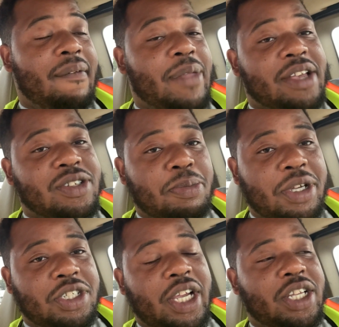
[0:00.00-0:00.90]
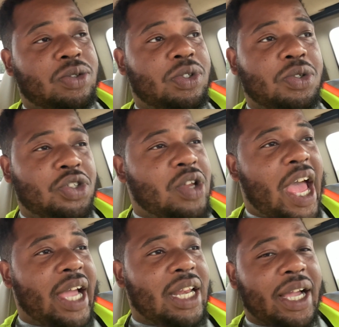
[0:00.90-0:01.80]
that's a big change. When you
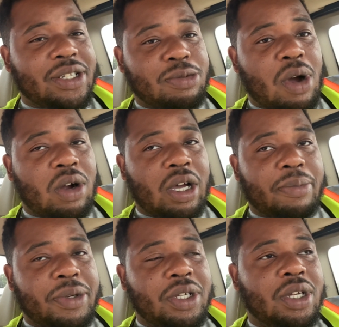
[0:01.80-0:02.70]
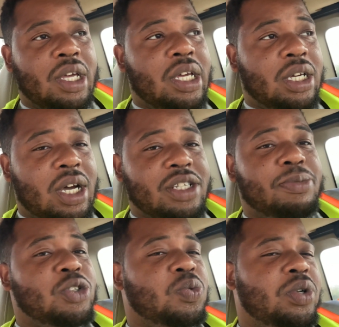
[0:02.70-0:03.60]
act like a small company,
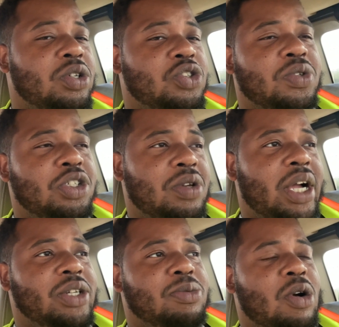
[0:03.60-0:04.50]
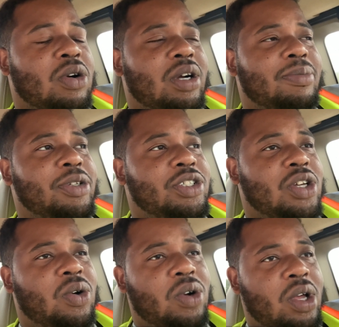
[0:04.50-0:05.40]
customers will treat you like a small company.
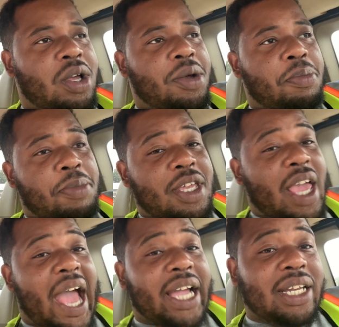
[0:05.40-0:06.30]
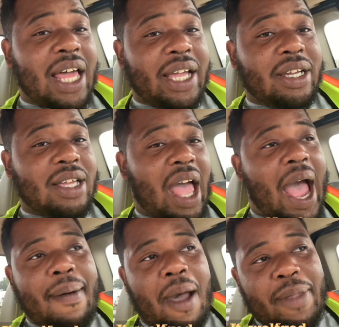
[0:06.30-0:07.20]
So me acting like,
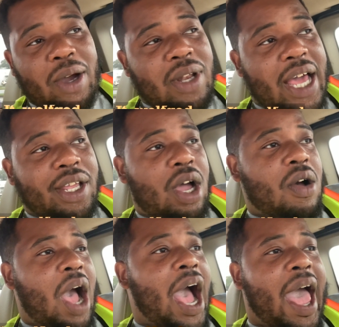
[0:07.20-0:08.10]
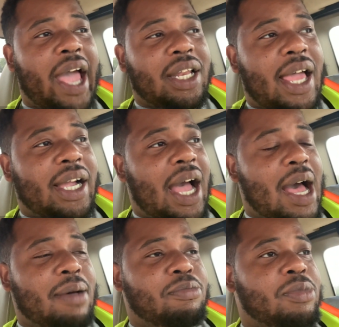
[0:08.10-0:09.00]
I'm not gonna lie to y'all, I act like
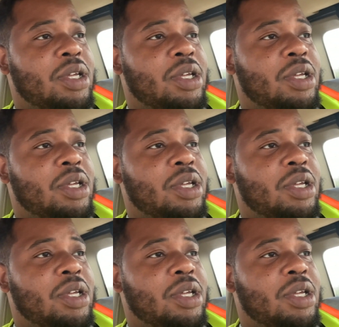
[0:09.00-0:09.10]
I'm